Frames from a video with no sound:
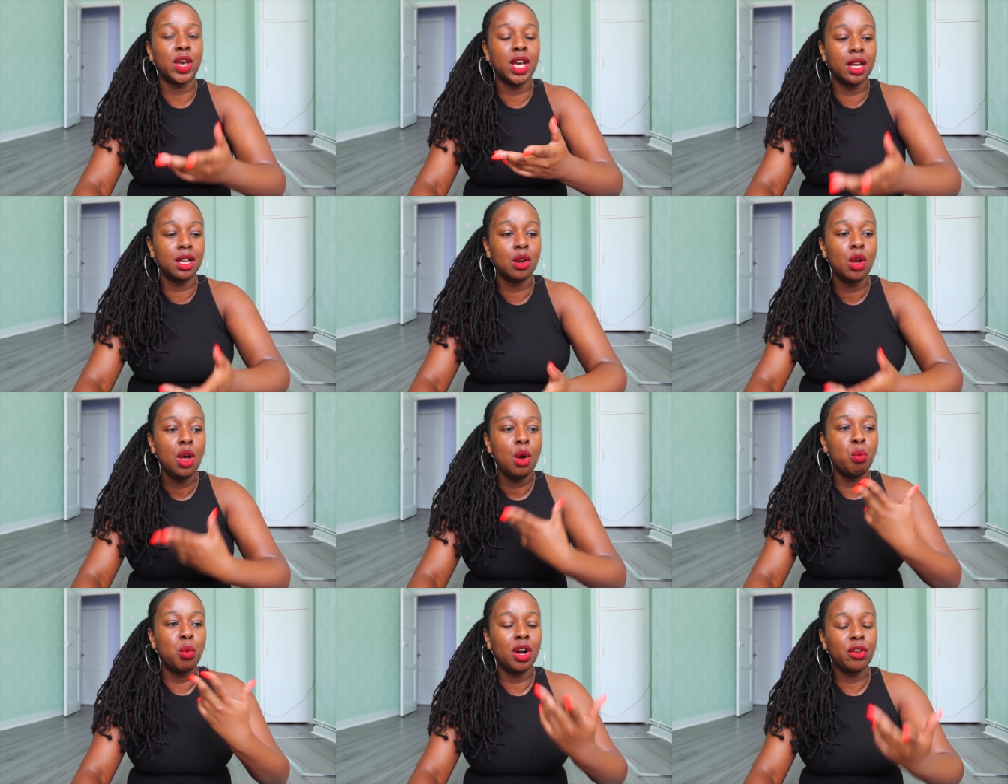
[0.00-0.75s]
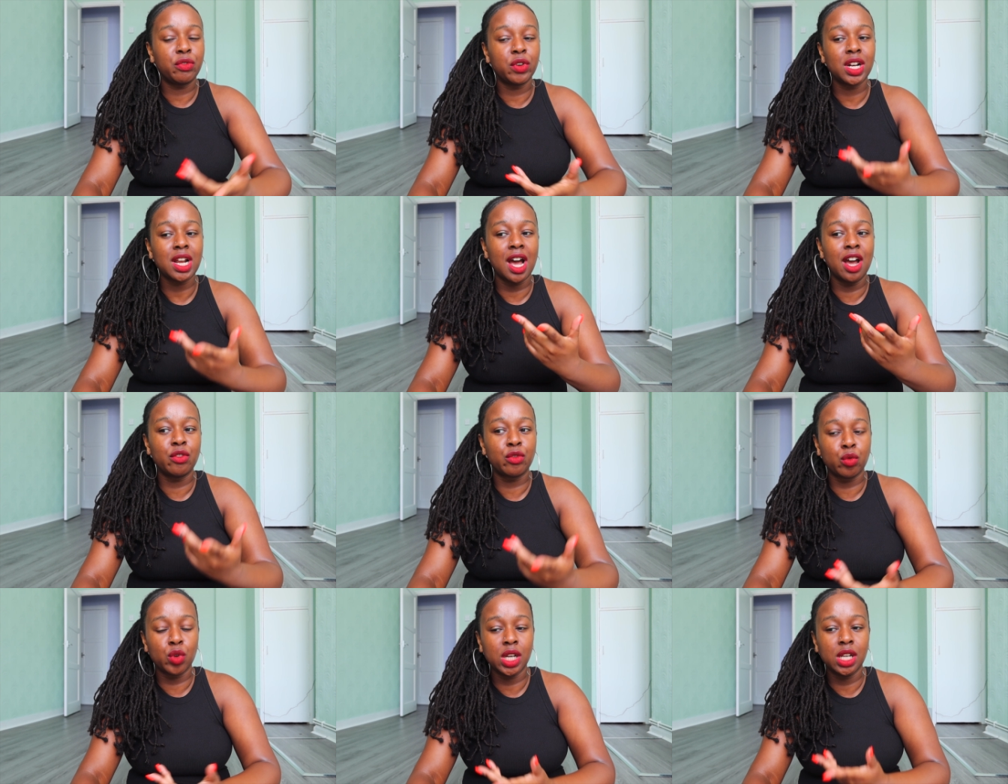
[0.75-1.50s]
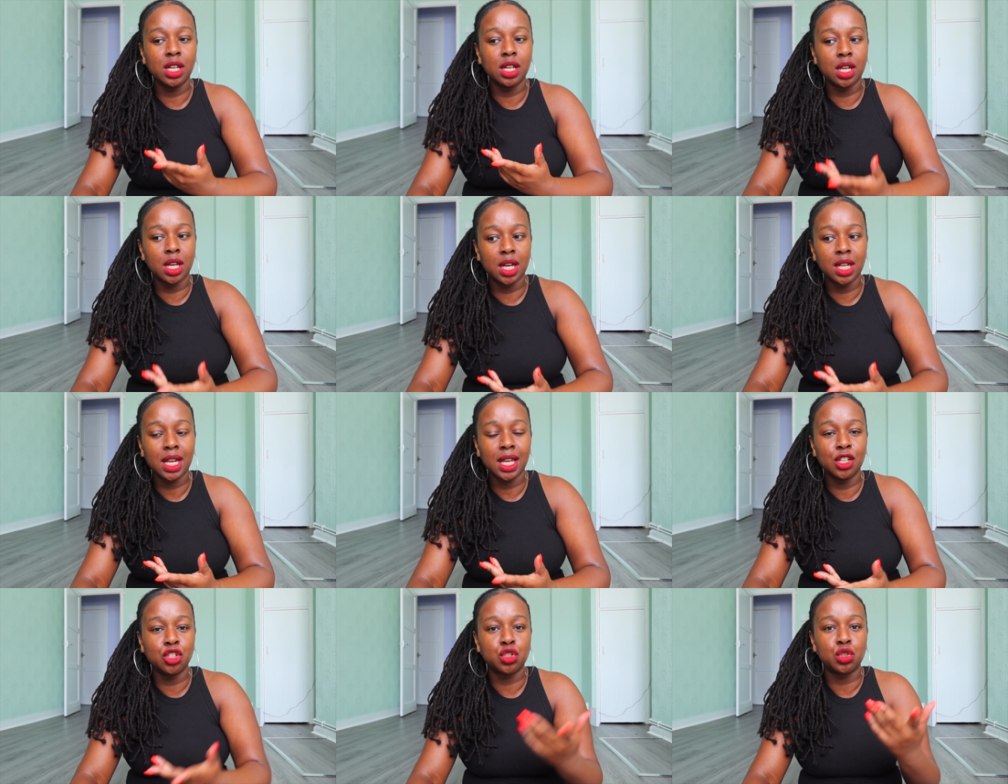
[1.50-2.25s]
And one thing that I've really
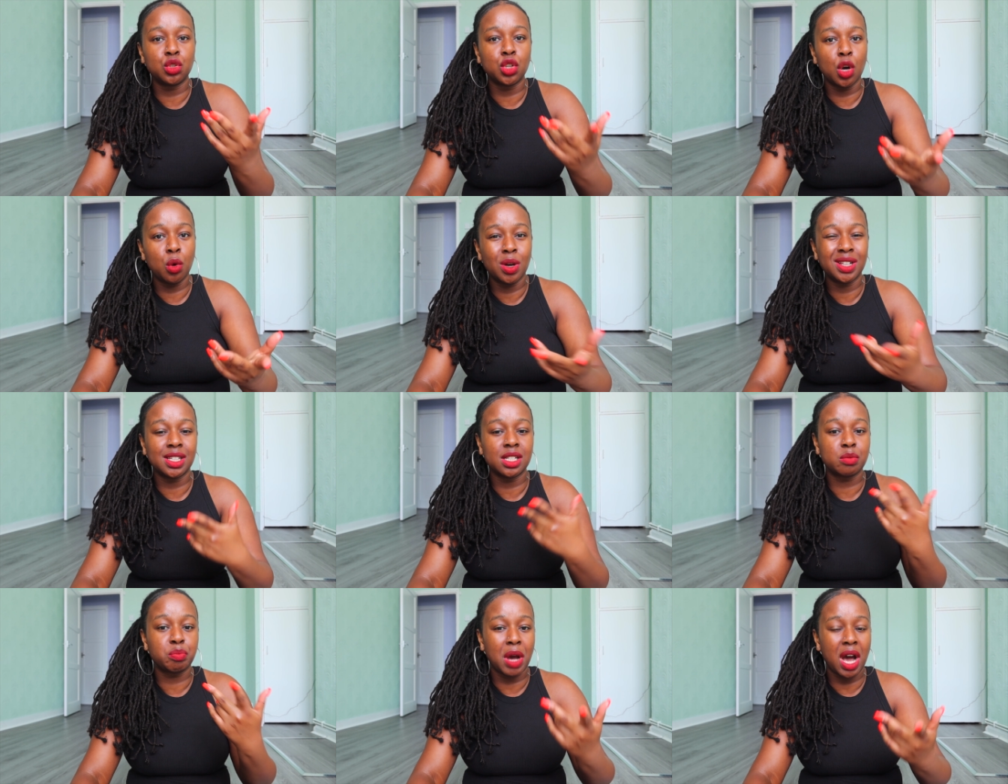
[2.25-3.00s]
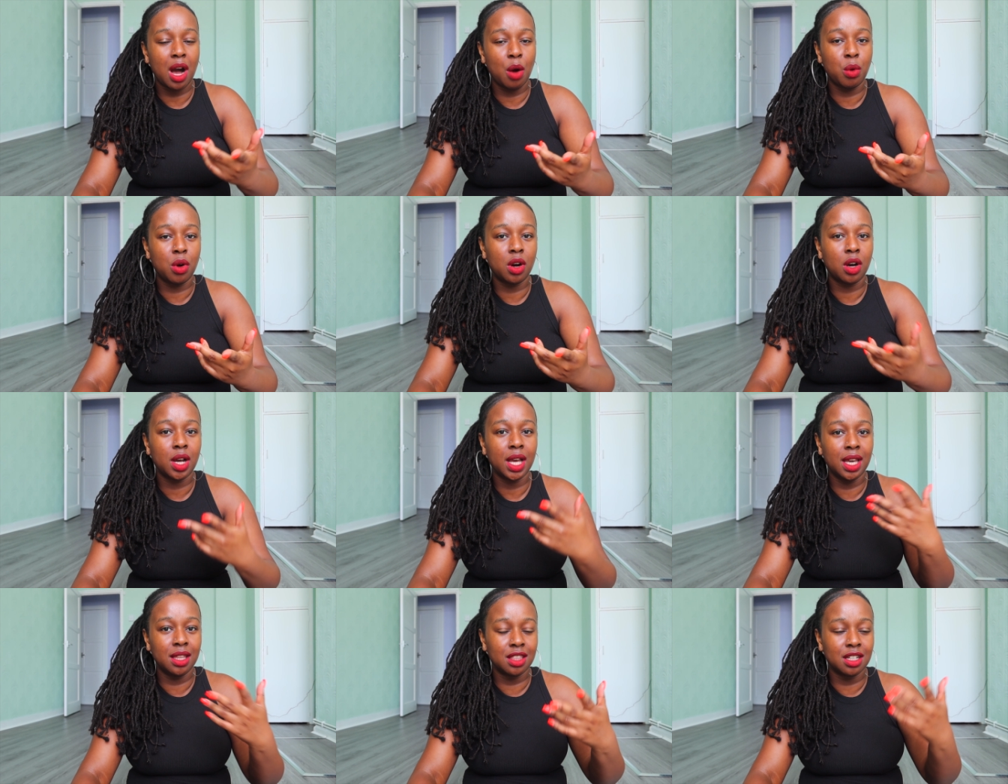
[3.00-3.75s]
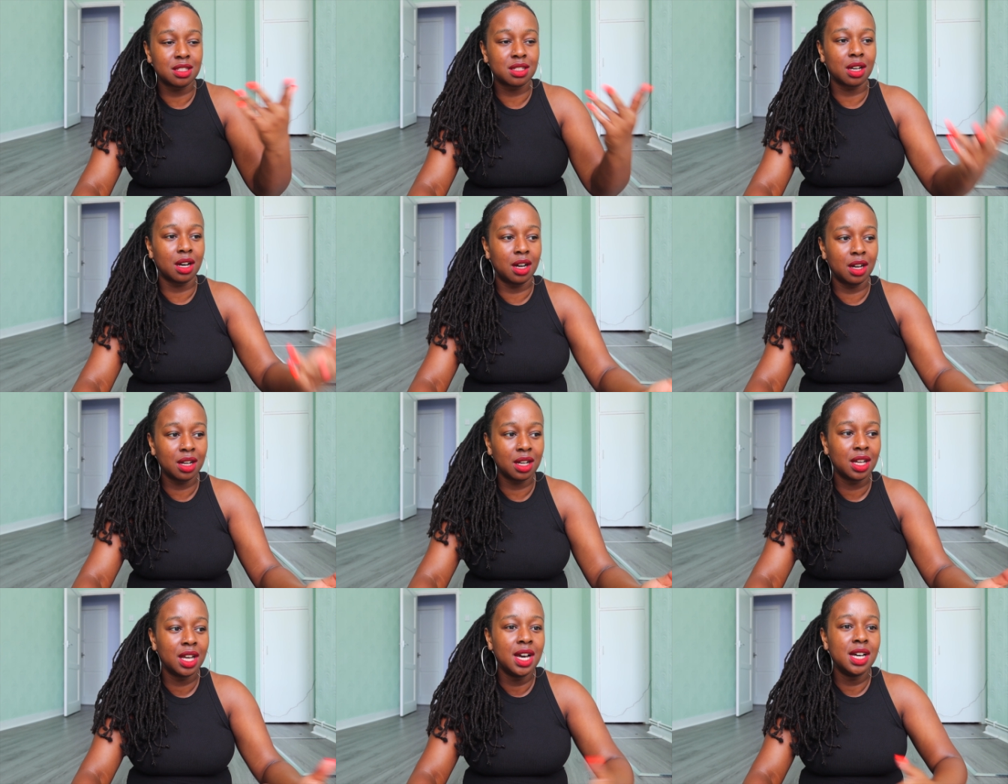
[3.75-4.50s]
learned is, you know what, there's power in the
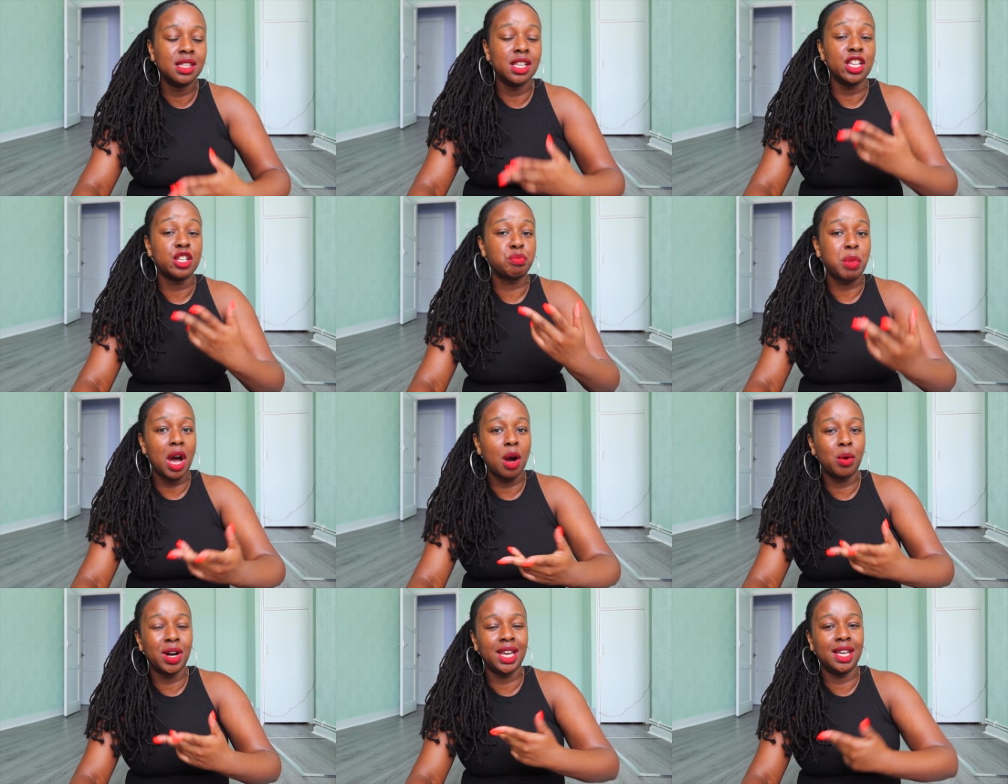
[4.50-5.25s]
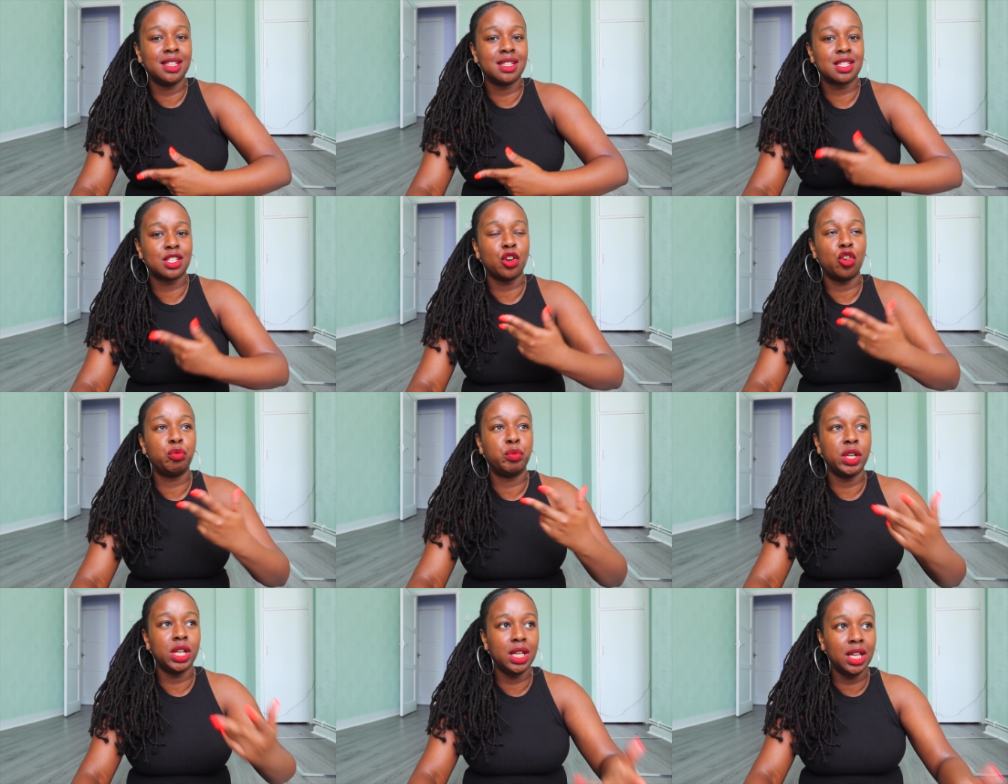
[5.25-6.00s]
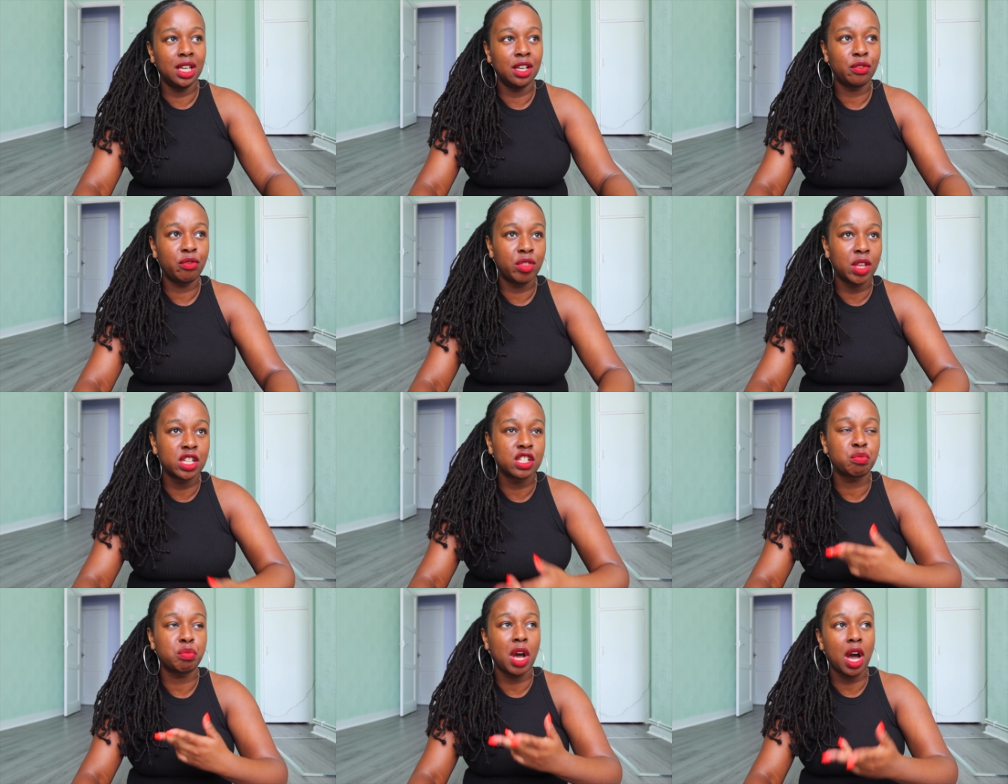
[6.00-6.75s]
tongue, there's power in self-belief,
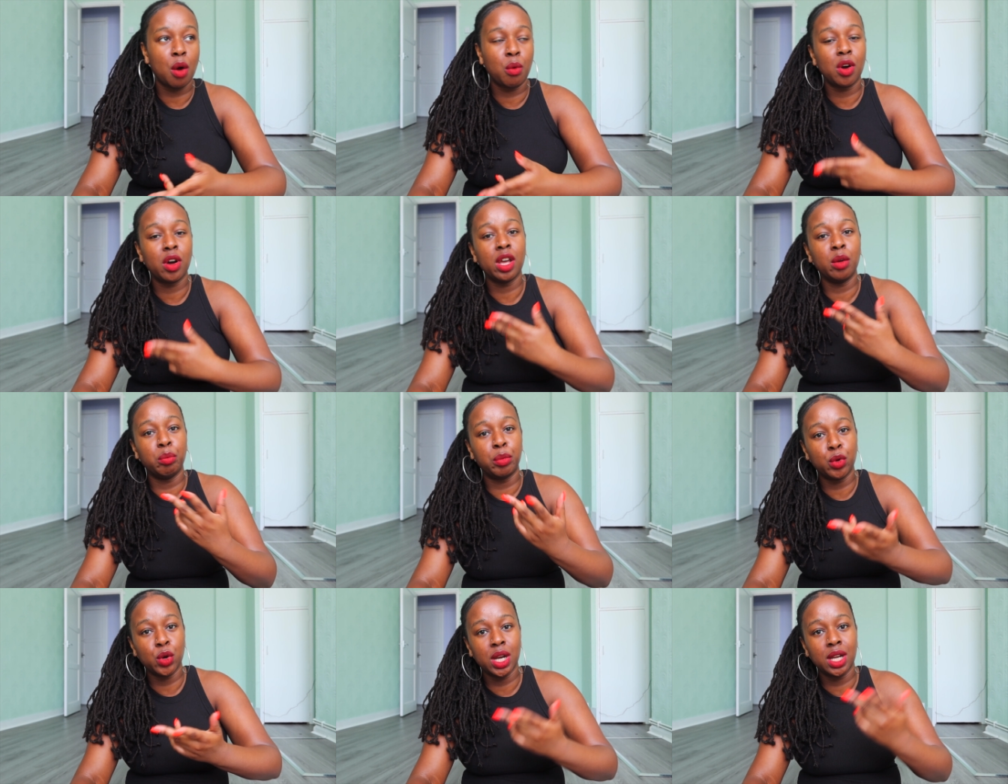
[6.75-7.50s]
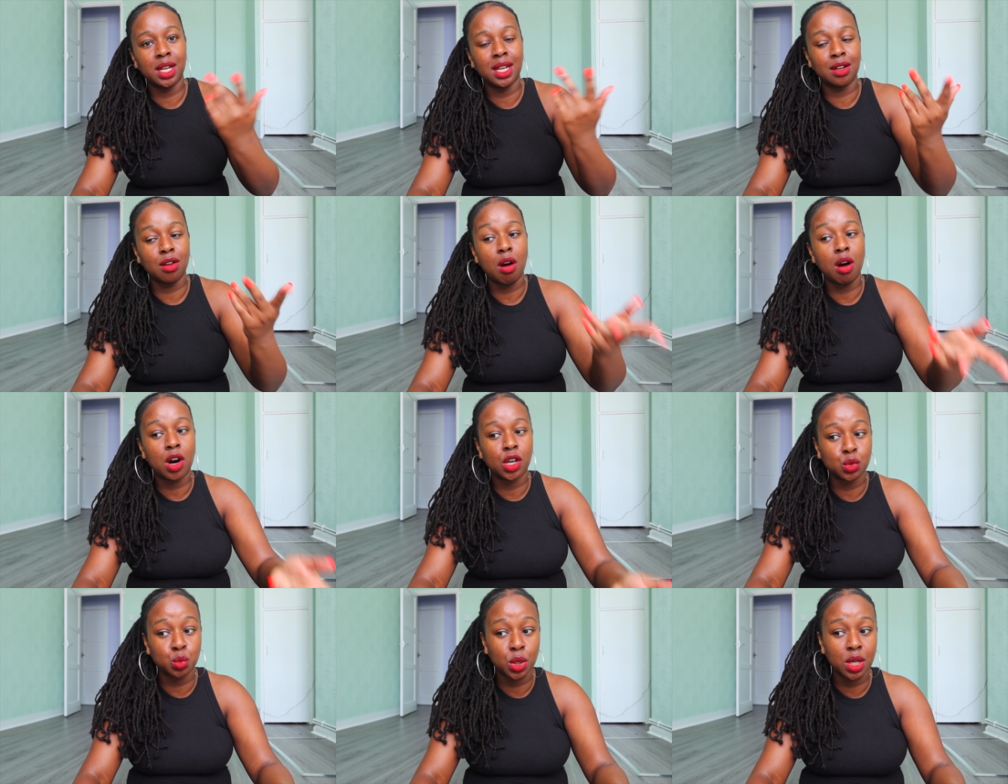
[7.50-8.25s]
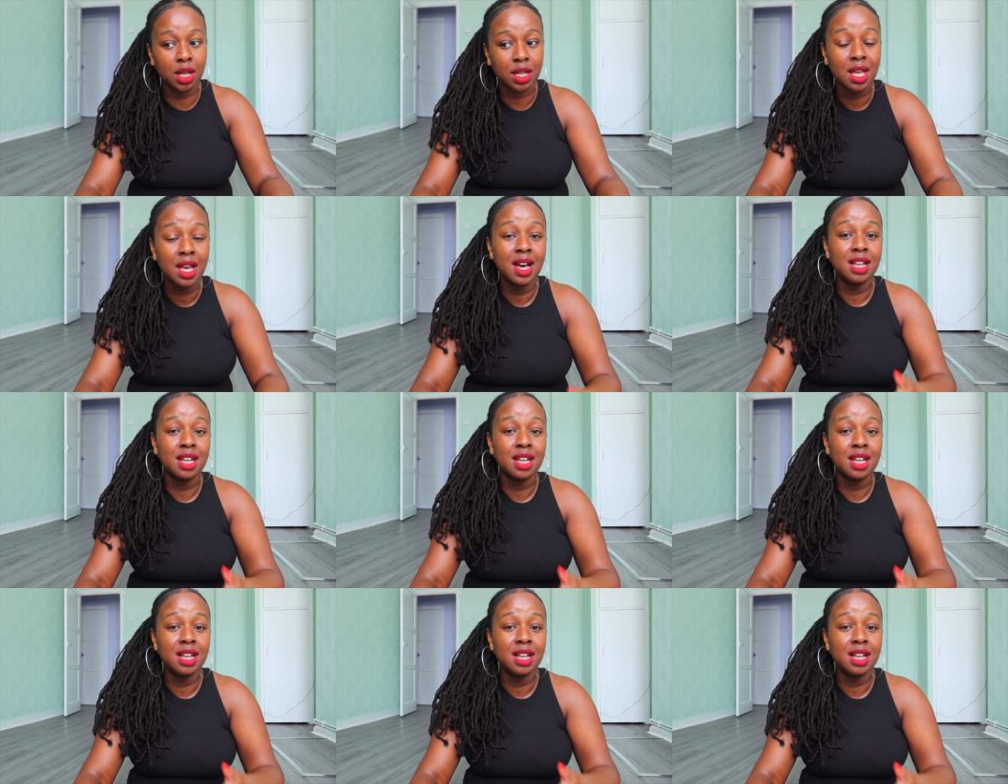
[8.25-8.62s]
there's power in putting in hard work,